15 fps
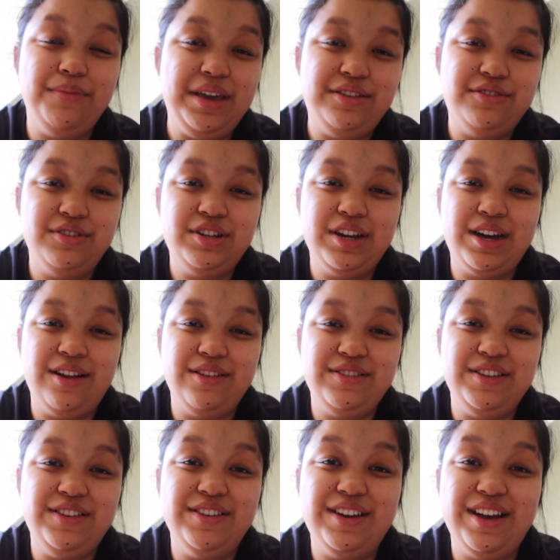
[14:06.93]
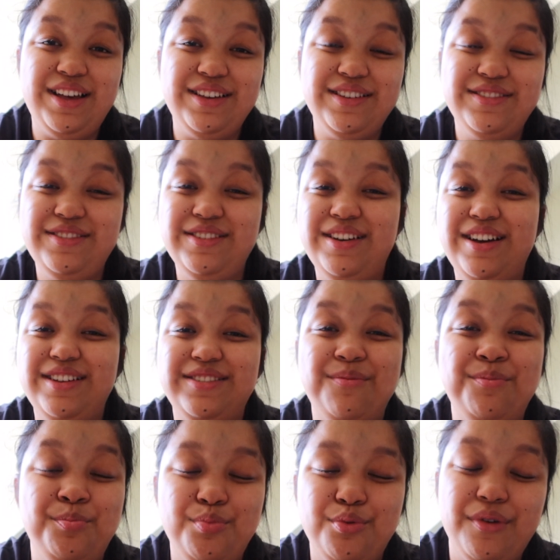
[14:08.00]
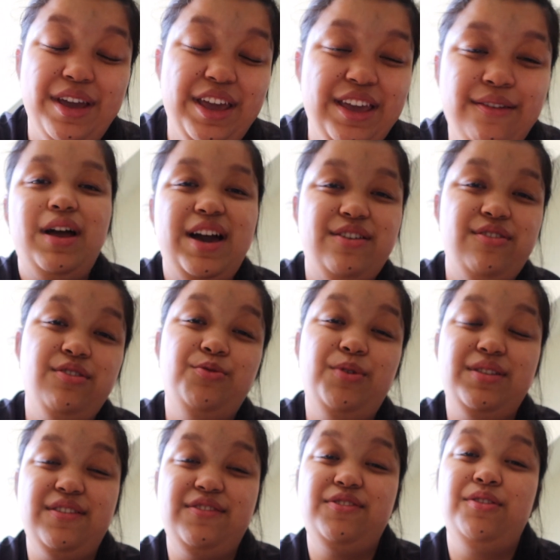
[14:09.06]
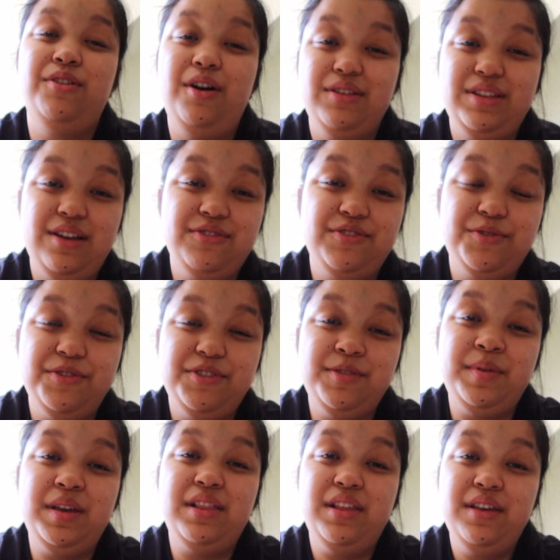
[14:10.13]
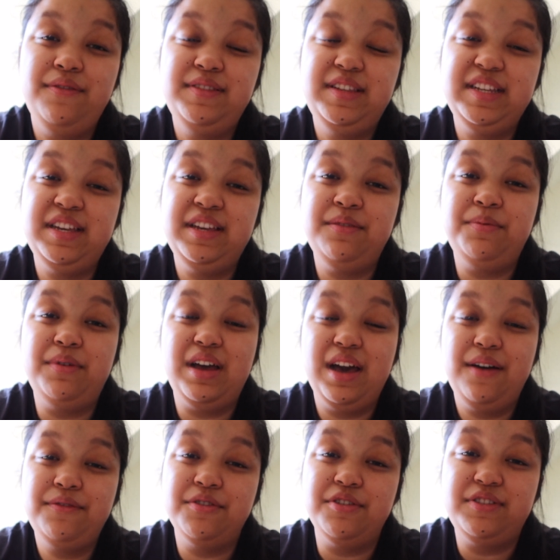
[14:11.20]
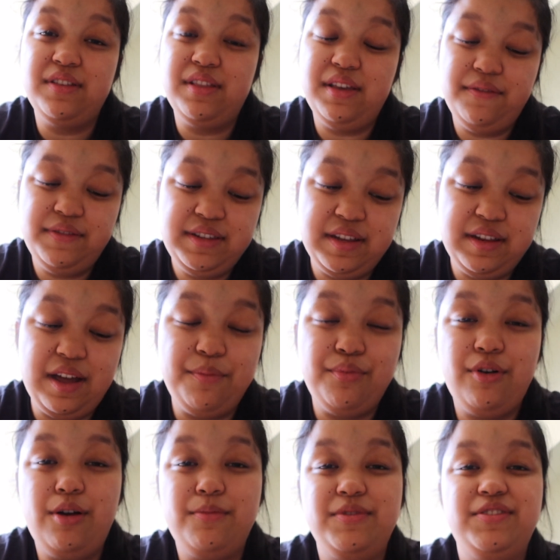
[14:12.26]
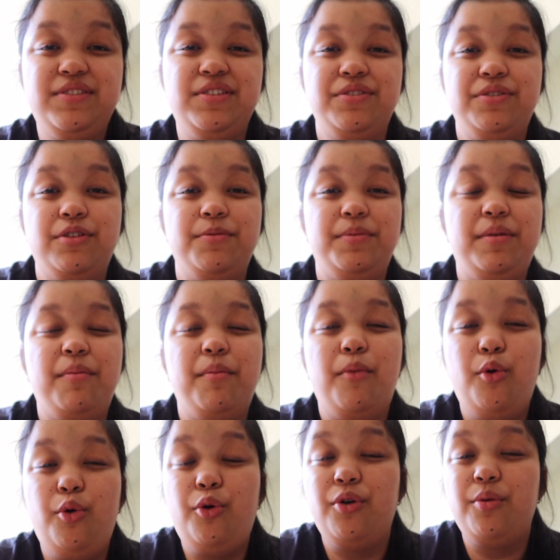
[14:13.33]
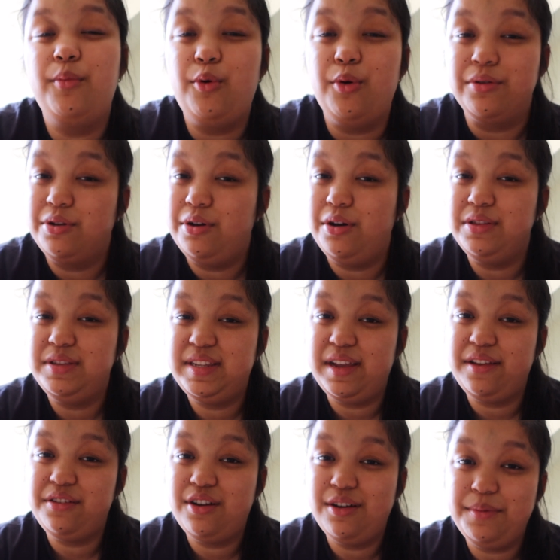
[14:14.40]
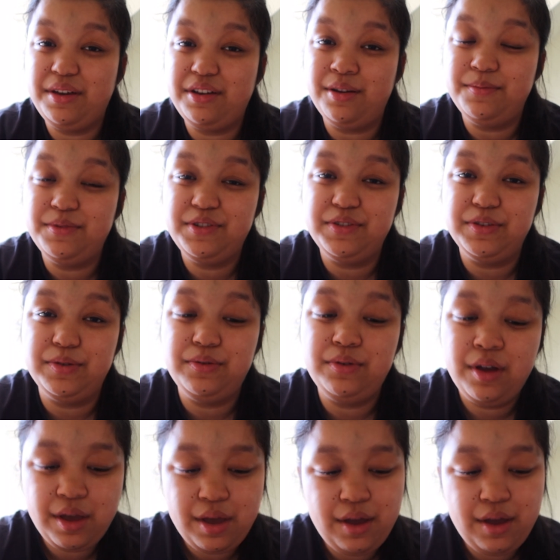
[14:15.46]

Major shout out to you guys. You guys are brave. I don't know when this lockdown is going to be lifted, but after it's lifted, I promise you there'll be more and more content coming up soon.